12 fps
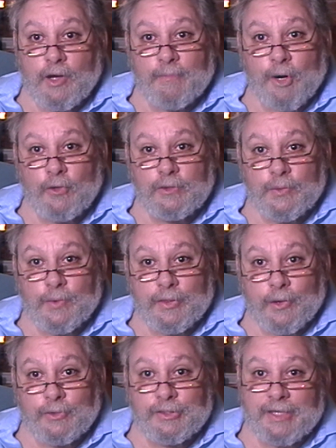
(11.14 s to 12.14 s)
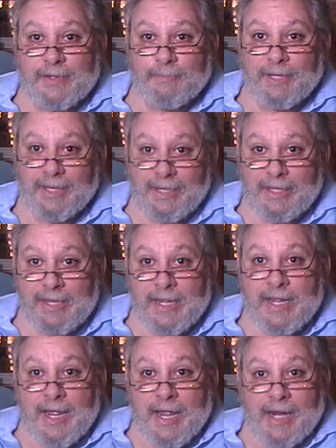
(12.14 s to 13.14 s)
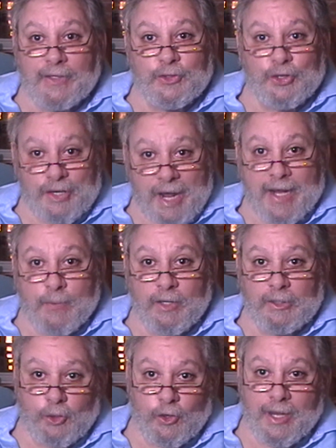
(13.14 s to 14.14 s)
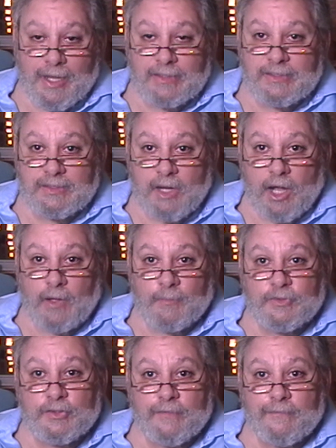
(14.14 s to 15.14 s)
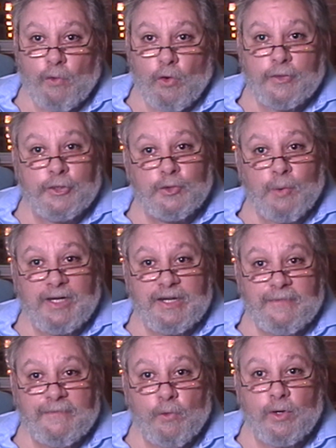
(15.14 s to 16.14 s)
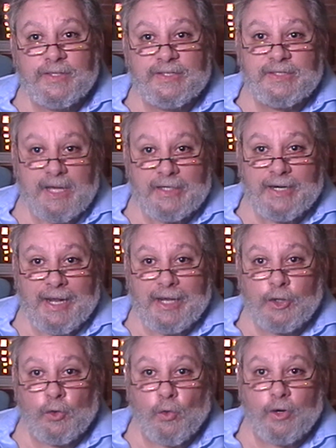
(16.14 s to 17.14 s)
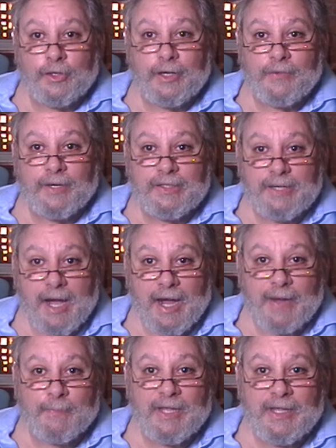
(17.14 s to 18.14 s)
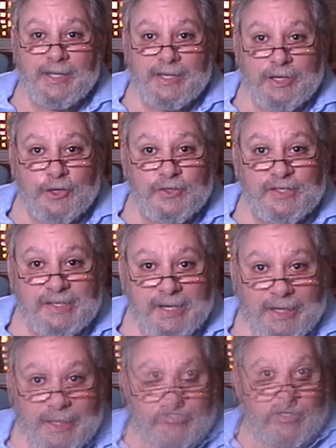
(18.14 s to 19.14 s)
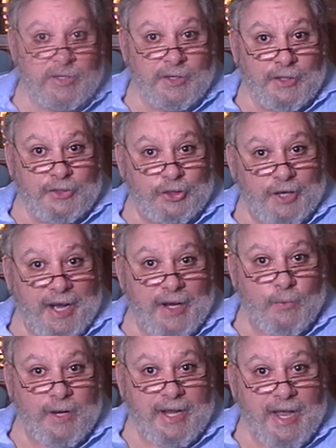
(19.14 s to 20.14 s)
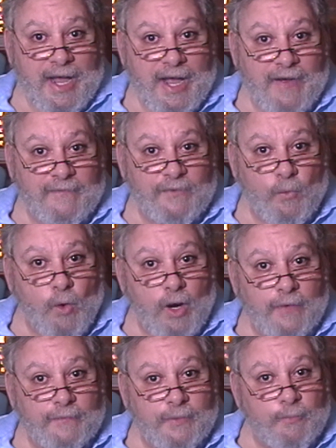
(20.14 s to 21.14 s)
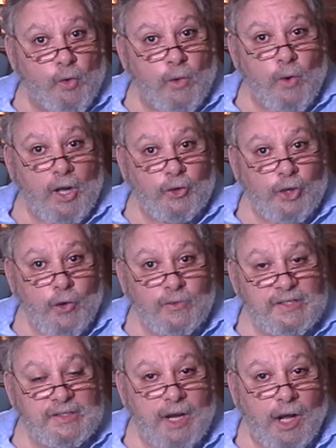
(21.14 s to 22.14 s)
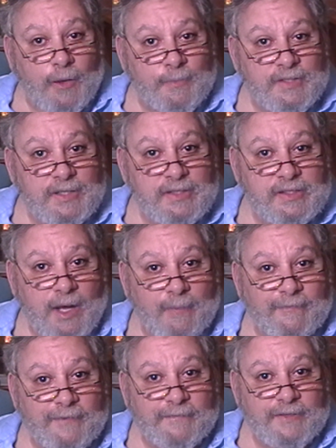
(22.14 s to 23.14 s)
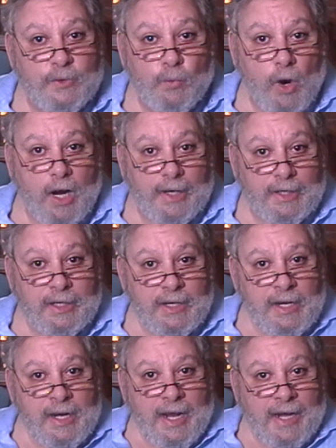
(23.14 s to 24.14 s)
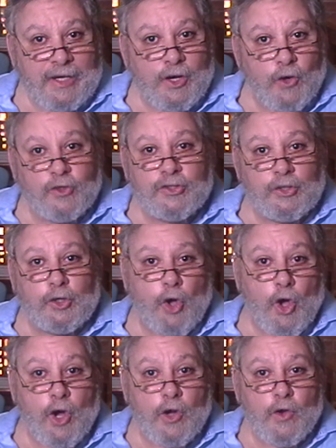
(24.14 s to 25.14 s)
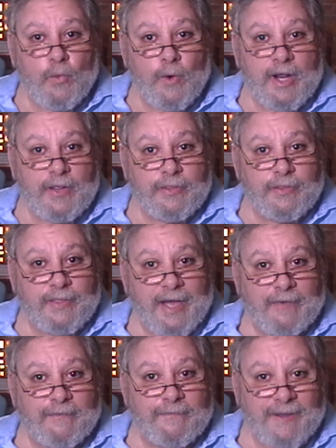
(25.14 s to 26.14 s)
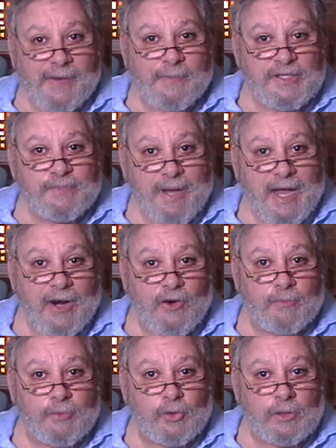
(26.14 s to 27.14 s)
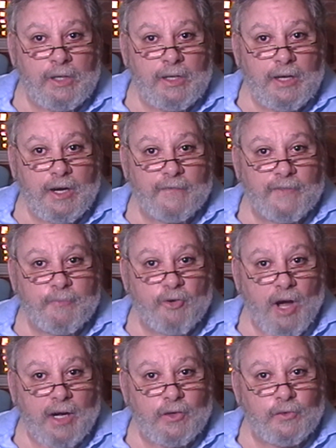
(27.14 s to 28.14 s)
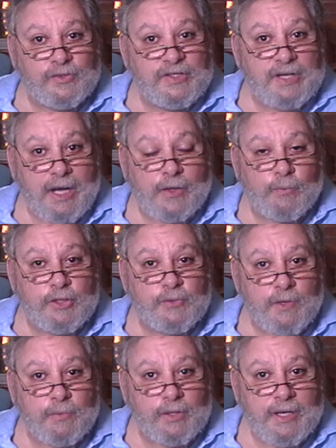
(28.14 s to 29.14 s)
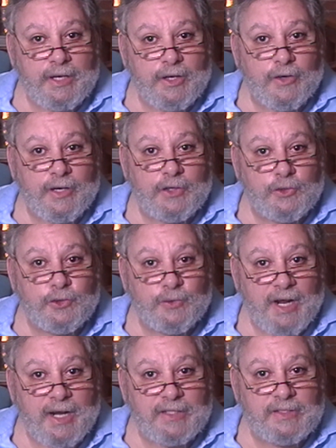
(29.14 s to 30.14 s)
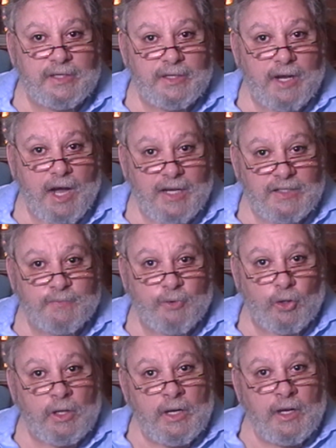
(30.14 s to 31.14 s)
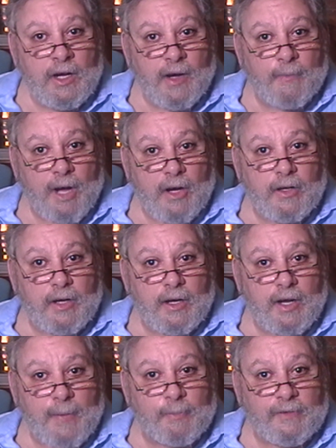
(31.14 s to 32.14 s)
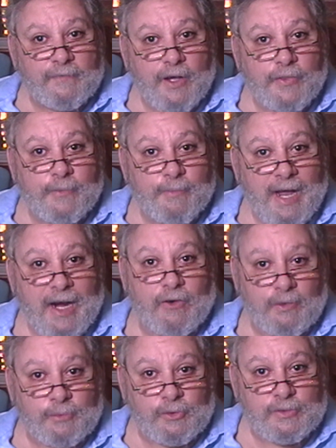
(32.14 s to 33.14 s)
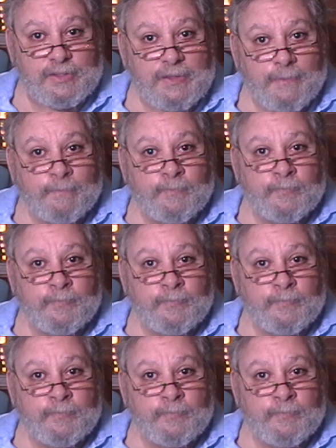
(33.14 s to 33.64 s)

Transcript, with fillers: composer with OCP, and today we look at Psalms for the 24th Sunday in Ordinary Time, Year C. Today we have one of the more well known Psalms, Psalm 51, and it goes along with that famous parable of the prodigal son, which we will hear in today's gospel, among a couple of other parables.